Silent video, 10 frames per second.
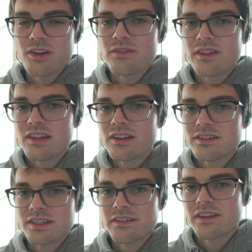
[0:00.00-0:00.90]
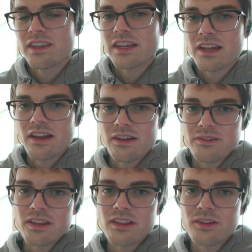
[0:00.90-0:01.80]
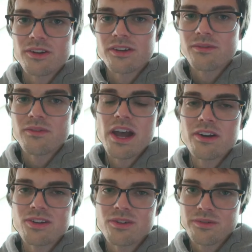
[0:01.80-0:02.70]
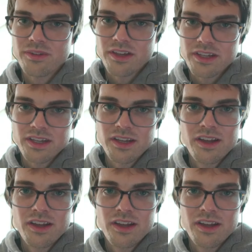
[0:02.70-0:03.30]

the years and everything, I really learned the value of like